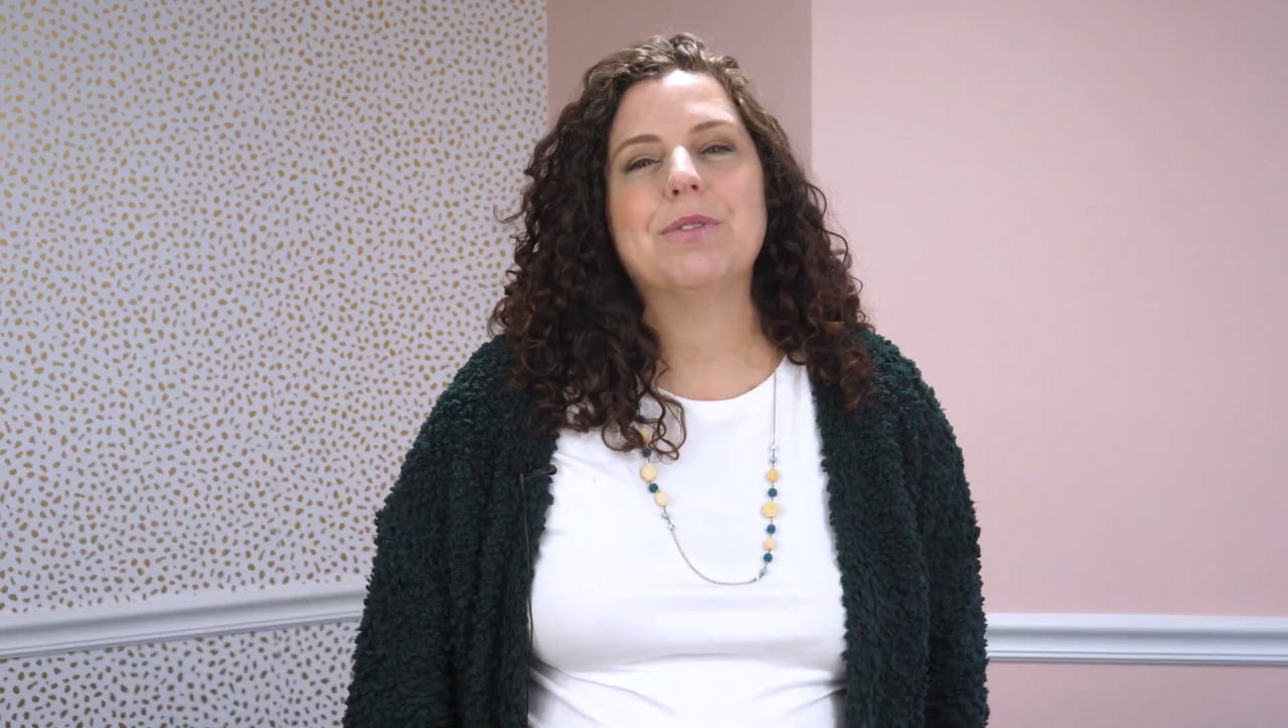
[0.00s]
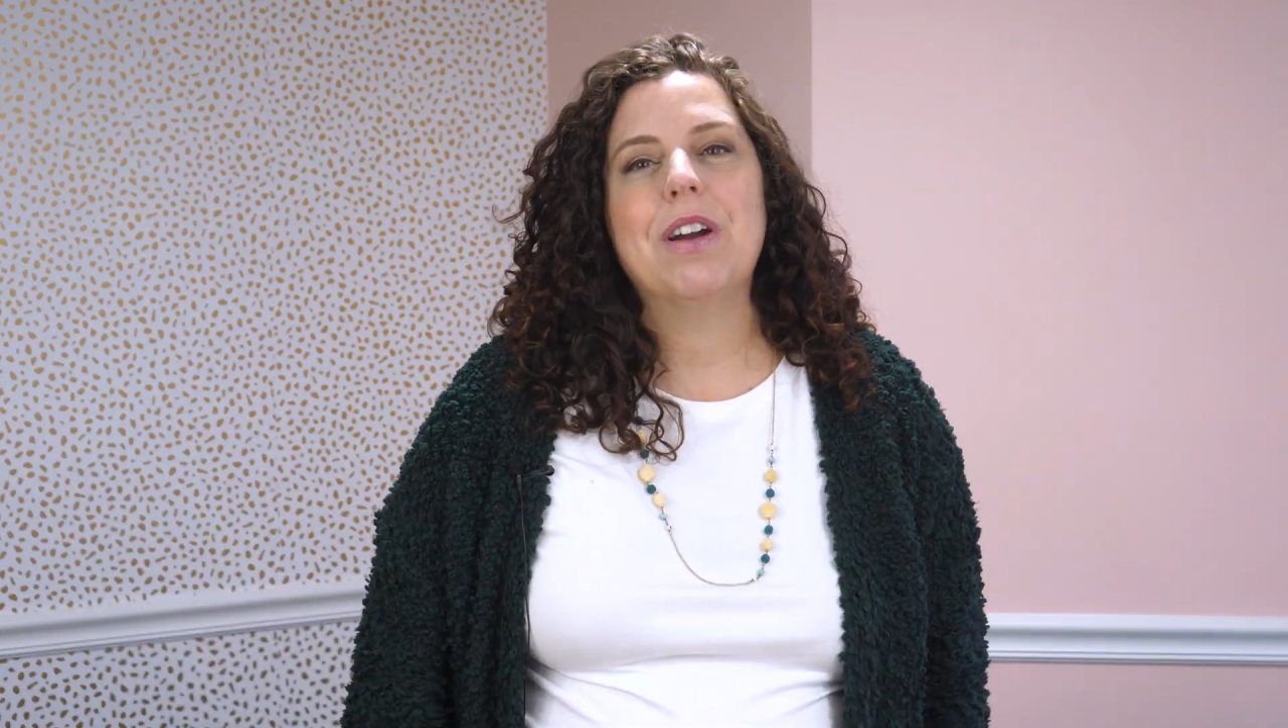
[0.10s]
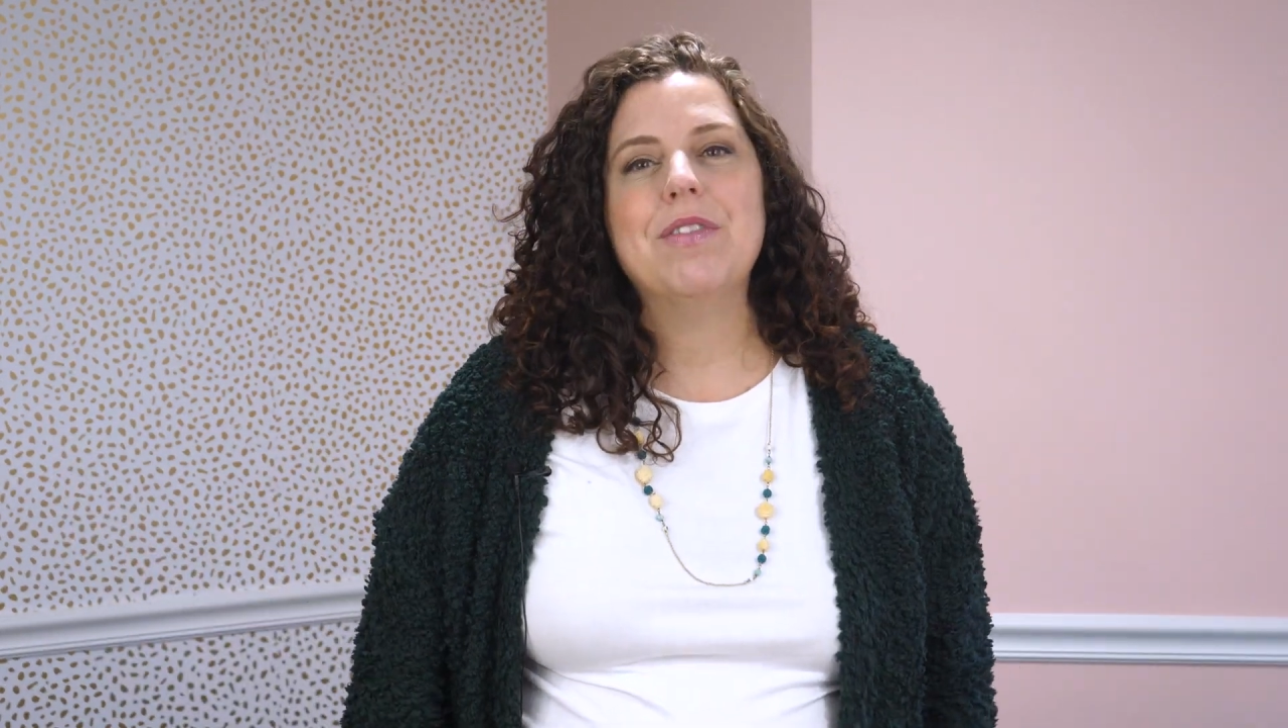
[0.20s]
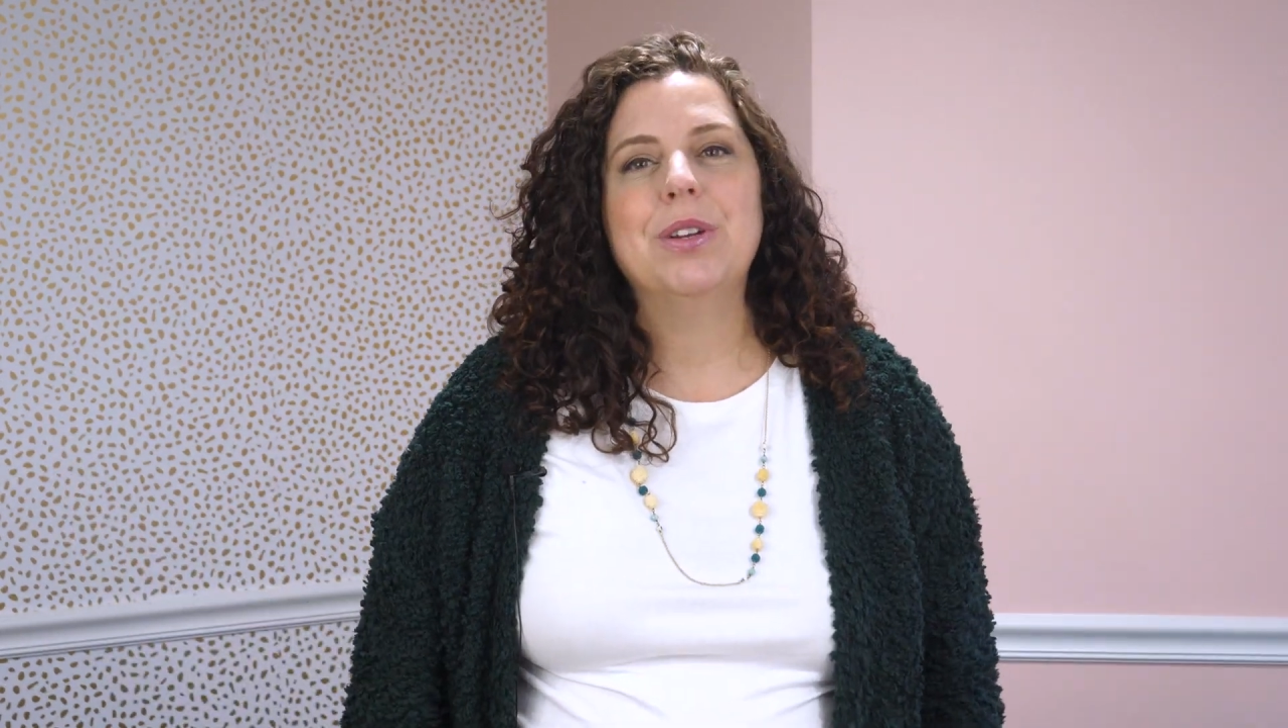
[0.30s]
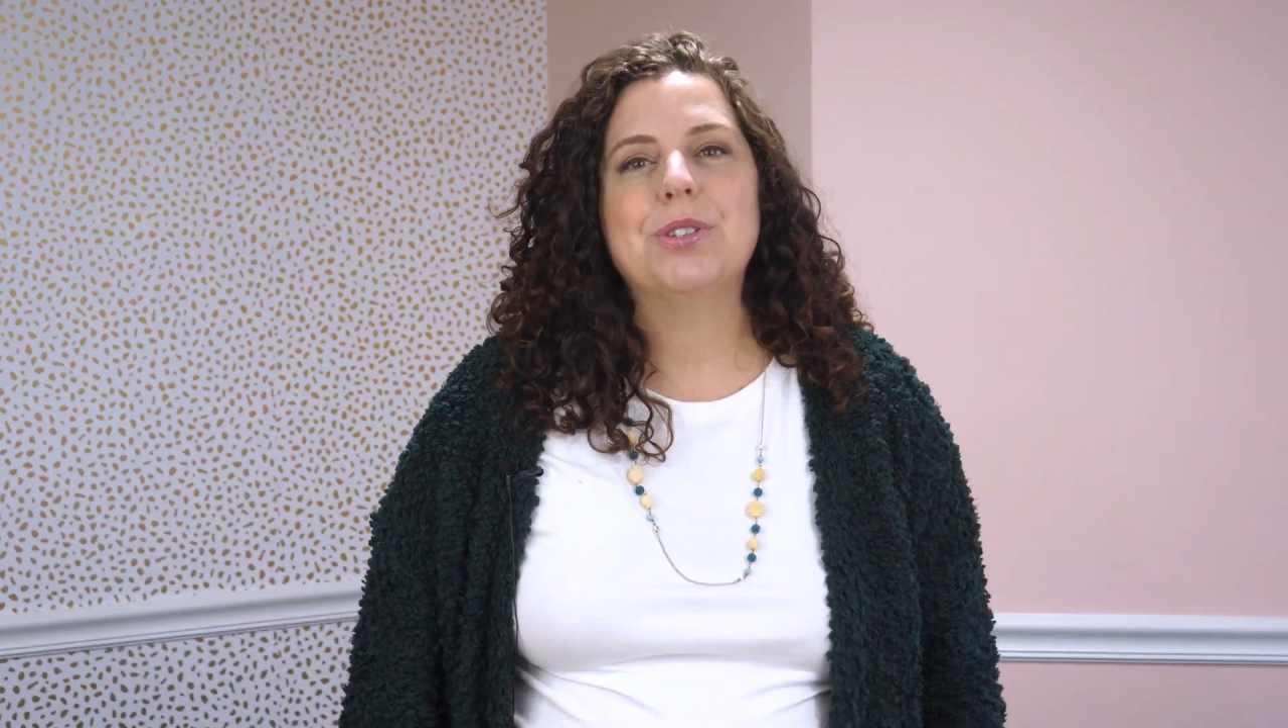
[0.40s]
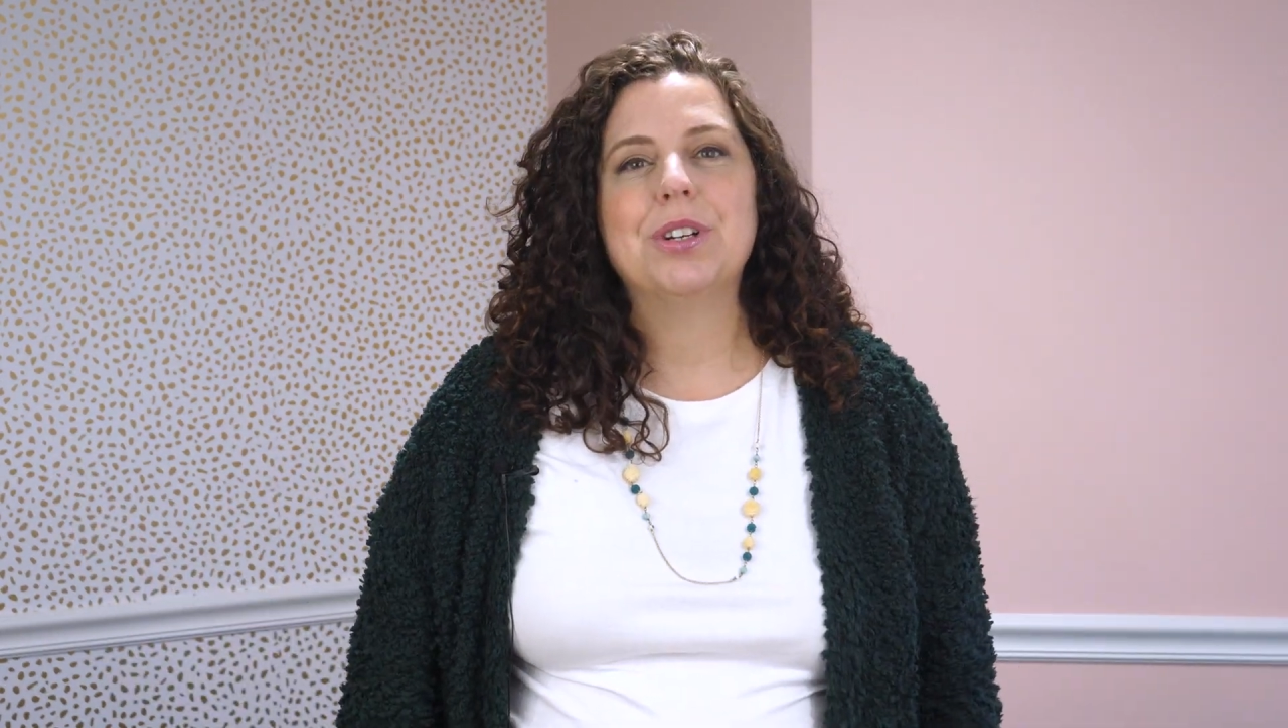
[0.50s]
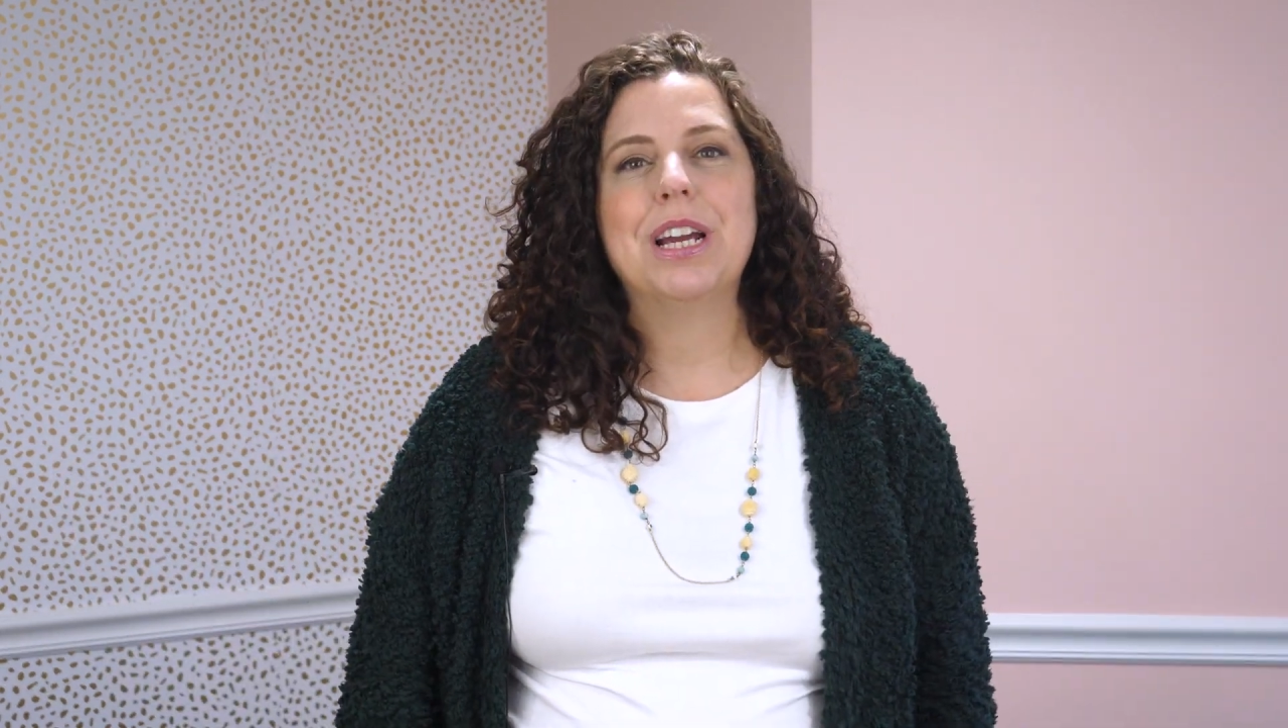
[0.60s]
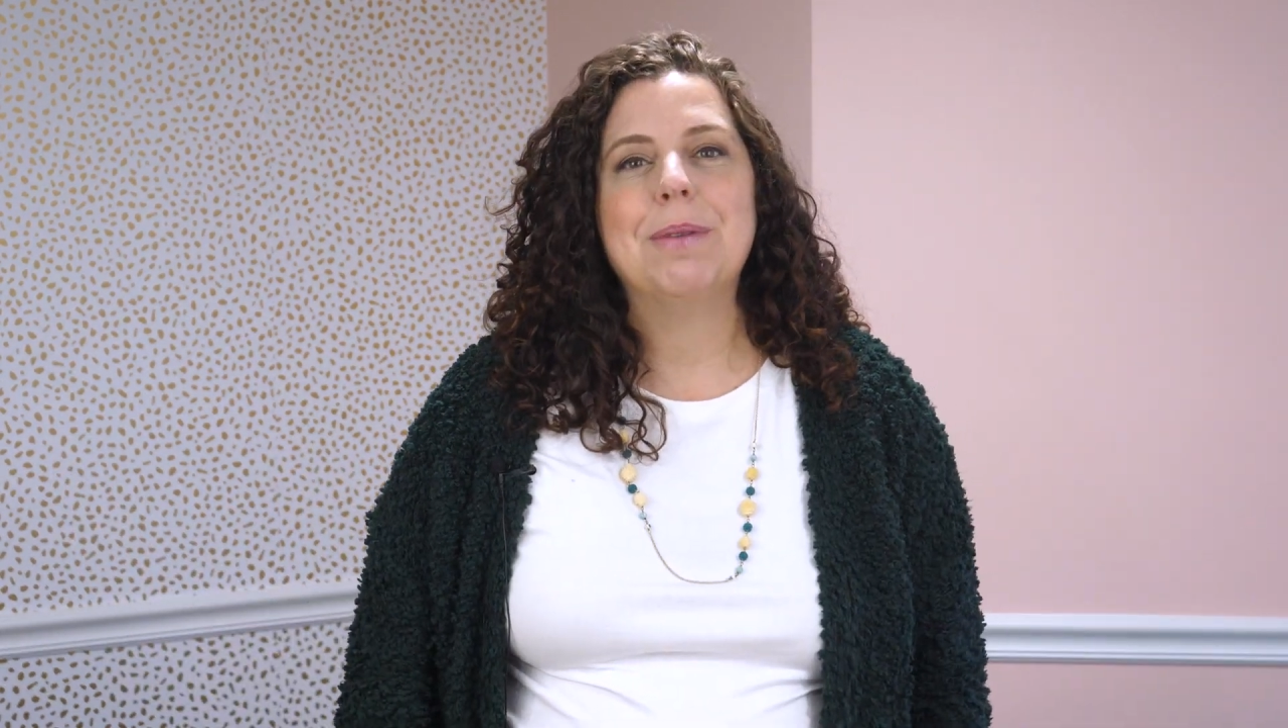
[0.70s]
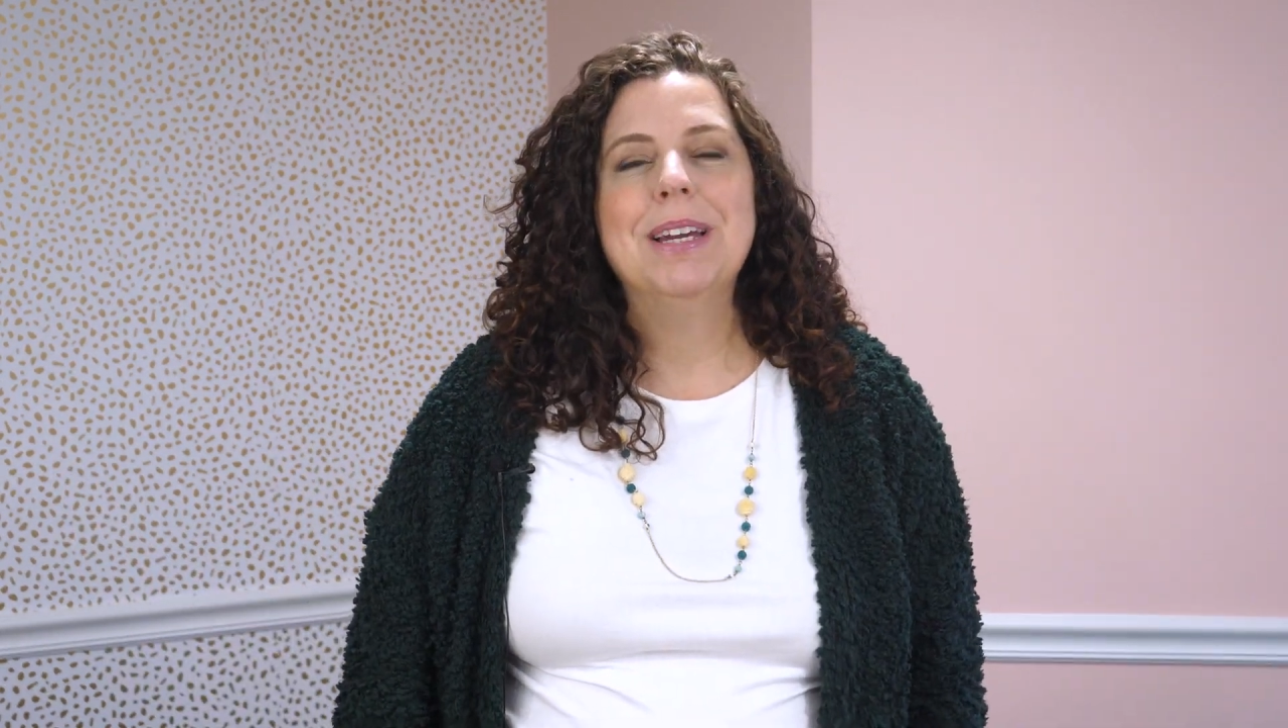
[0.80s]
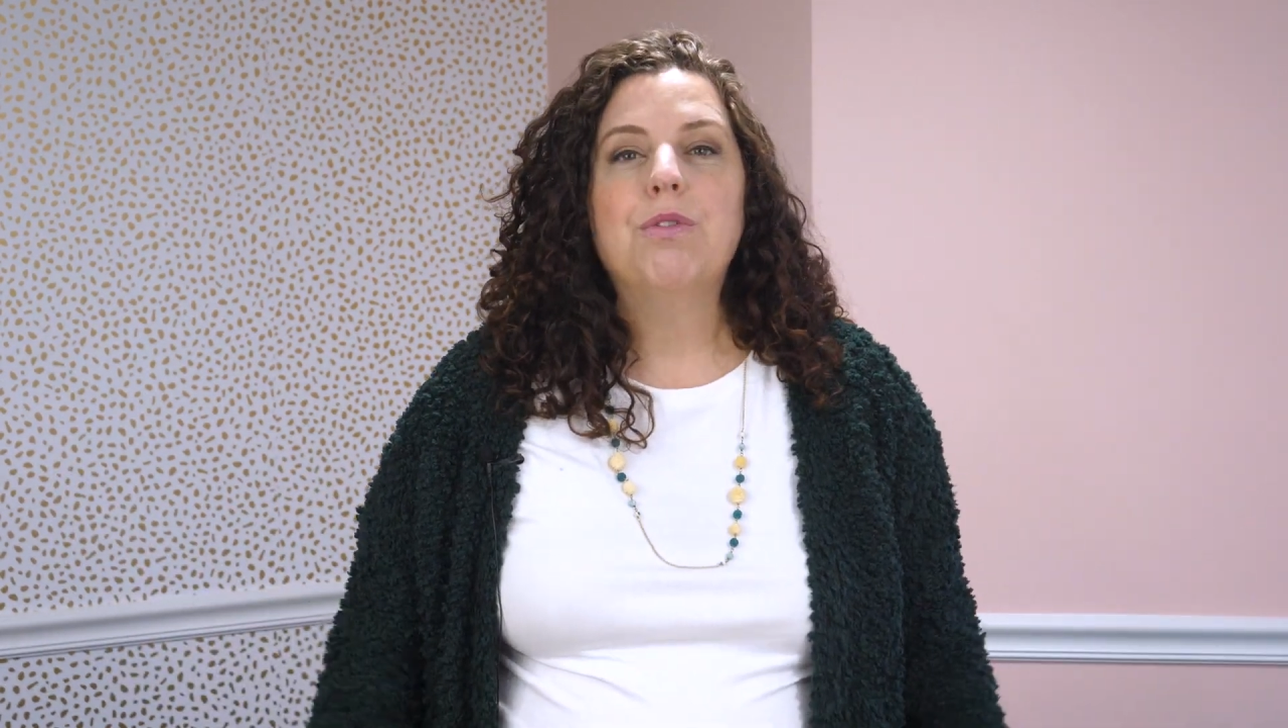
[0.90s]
a revenue stream